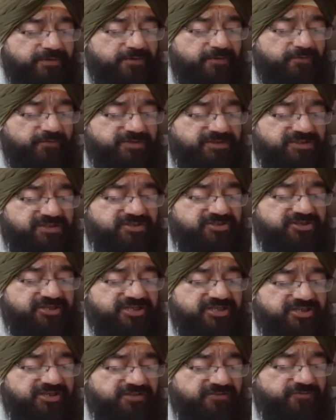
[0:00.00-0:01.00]
which is
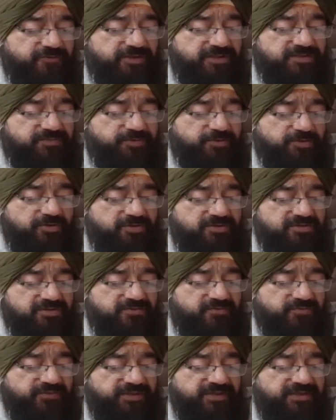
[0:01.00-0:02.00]
dangerous for us because
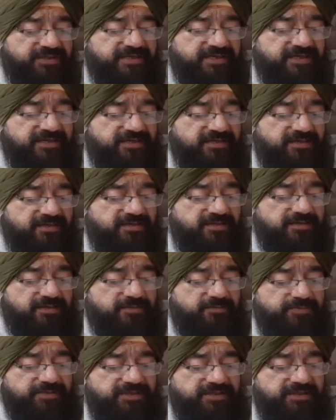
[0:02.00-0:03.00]
we can
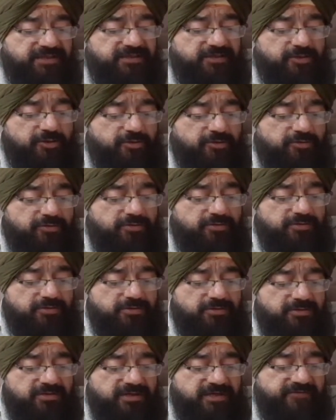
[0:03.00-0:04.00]
be now
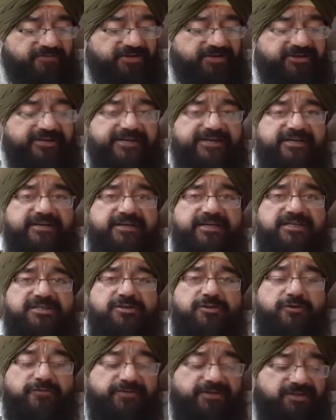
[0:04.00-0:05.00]
have a greater
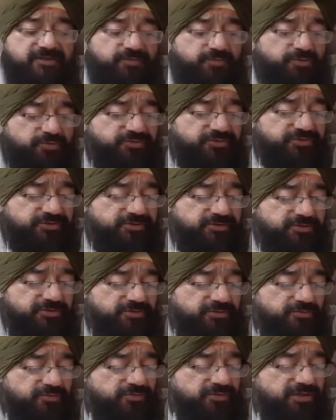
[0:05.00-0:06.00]
danger of exposure
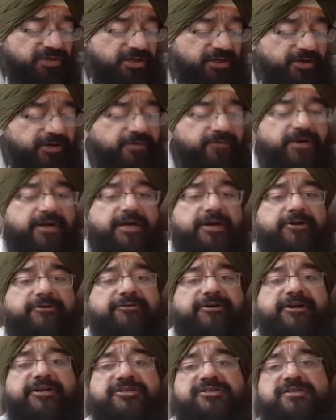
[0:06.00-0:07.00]
to the ultraviolet
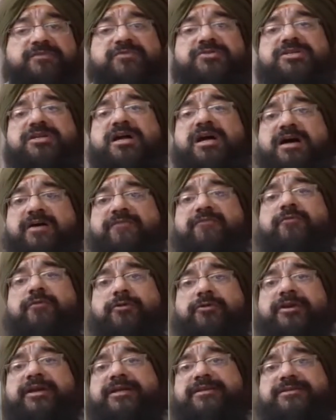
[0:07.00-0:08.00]
radiation, which are harmful
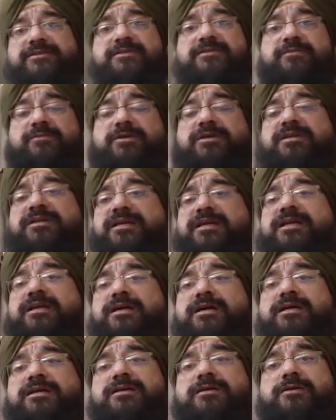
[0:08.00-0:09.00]
rays. They
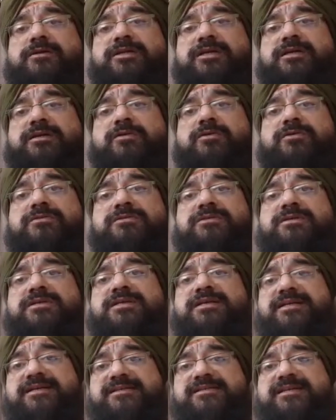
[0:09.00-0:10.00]
can cause
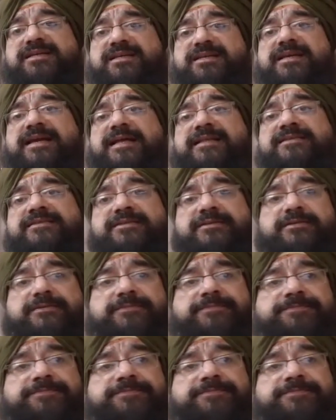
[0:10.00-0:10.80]
skin cancer.